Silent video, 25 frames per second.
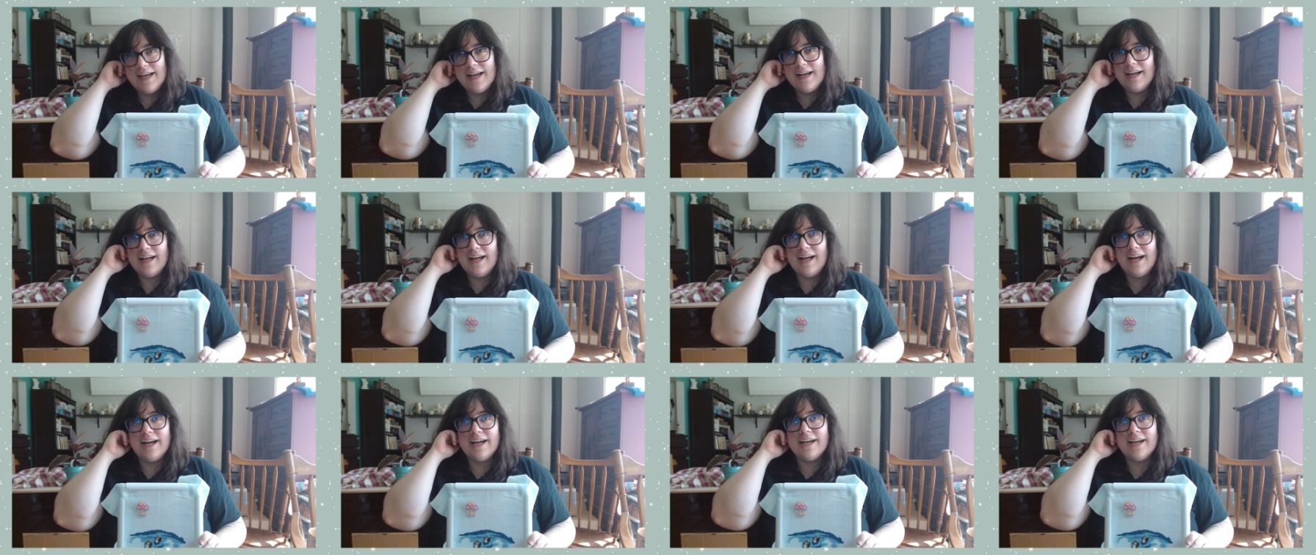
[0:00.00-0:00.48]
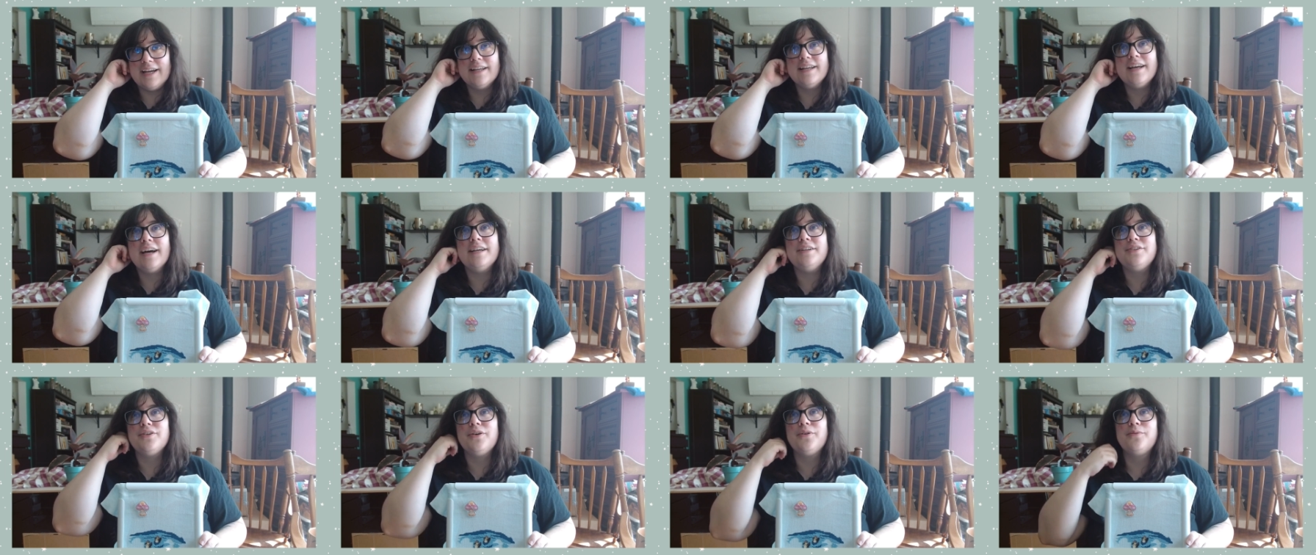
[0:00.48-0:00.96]

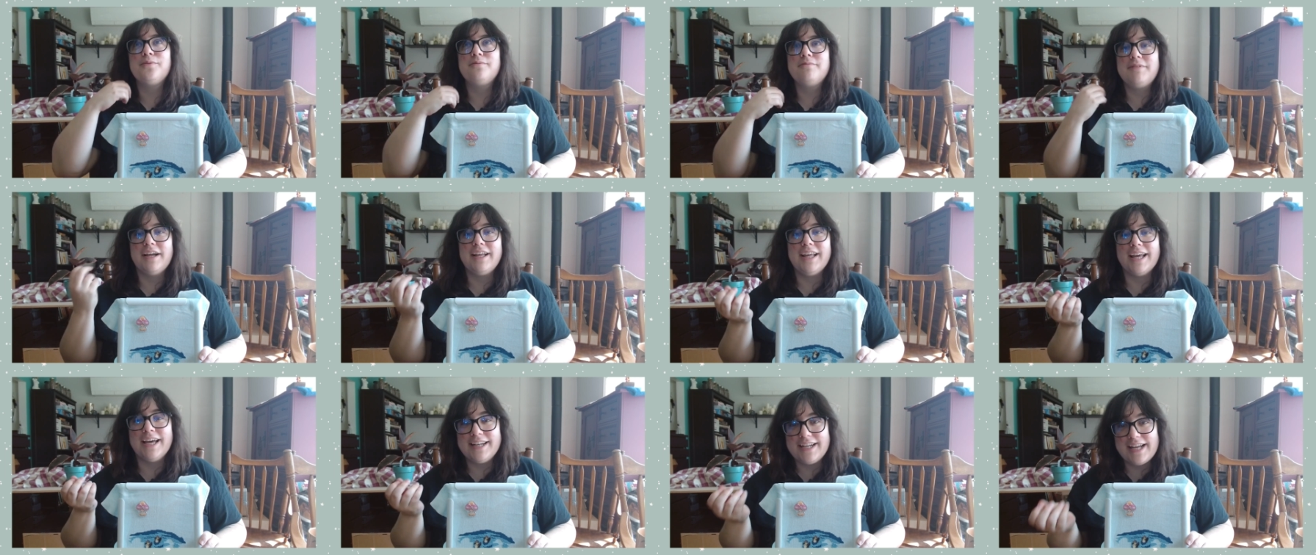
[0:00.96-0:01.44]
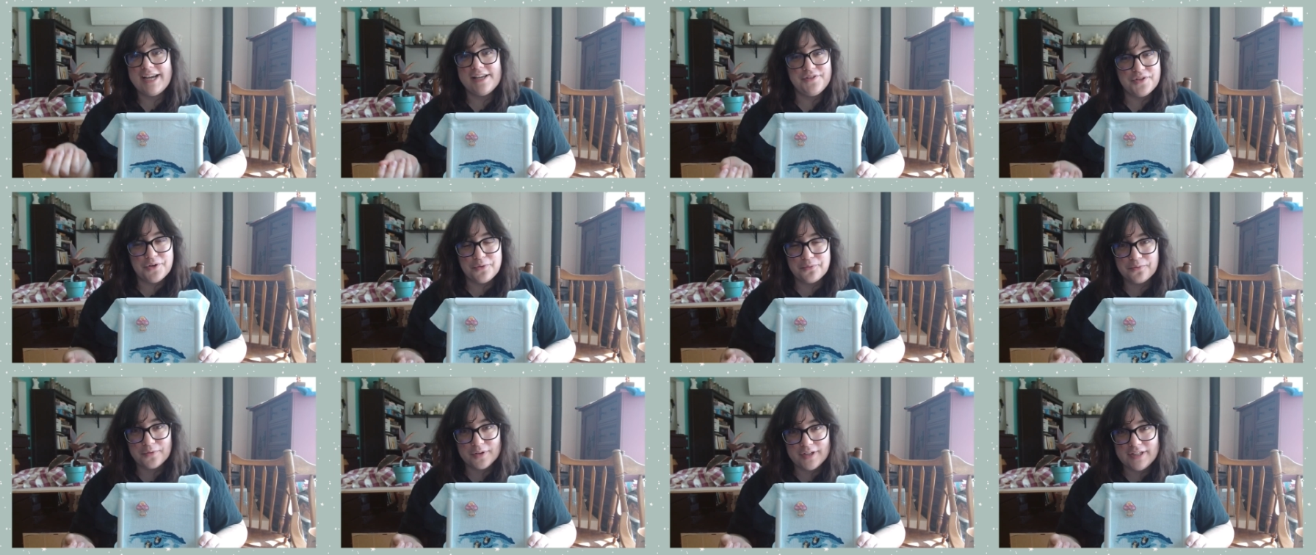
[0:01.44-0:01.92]
I
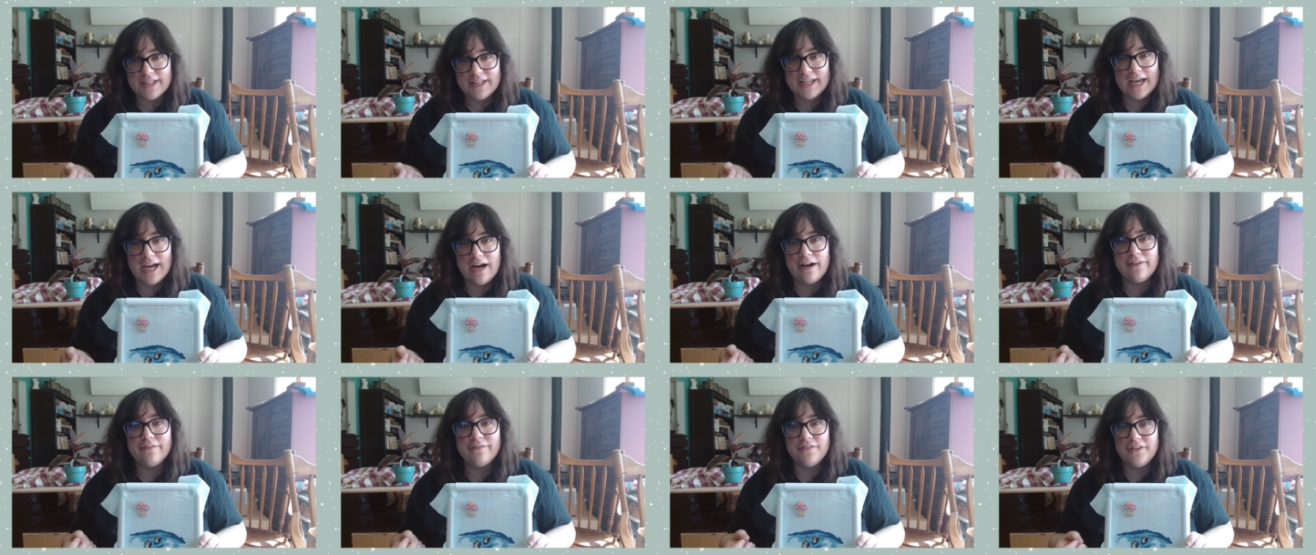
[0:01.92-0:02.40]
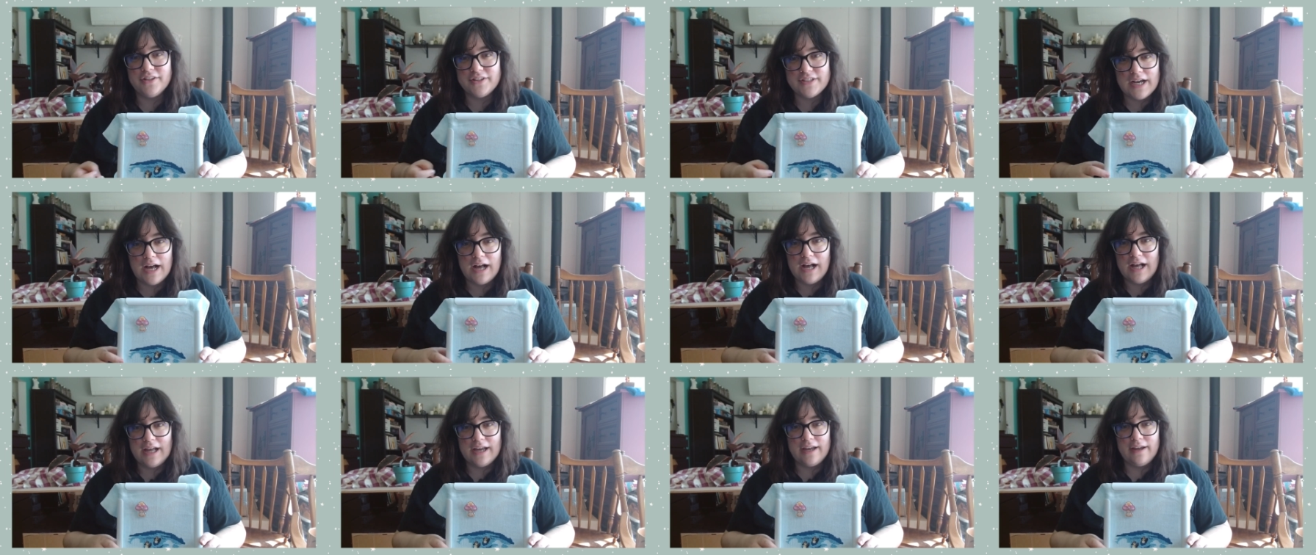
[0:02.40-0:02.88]
don't really have the
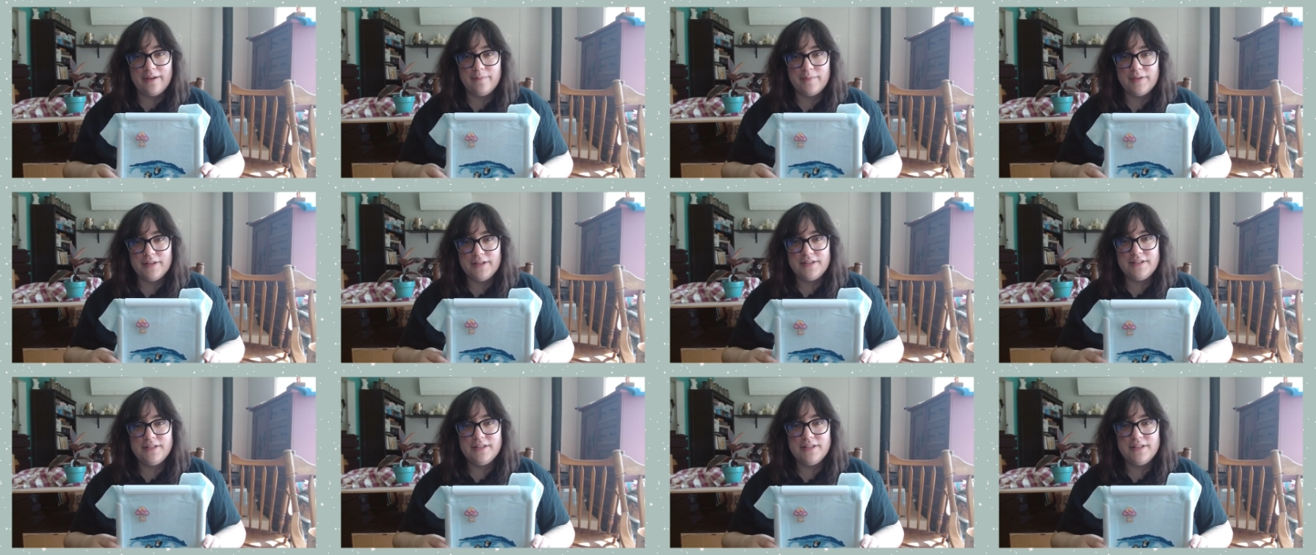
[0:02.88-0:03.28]
time.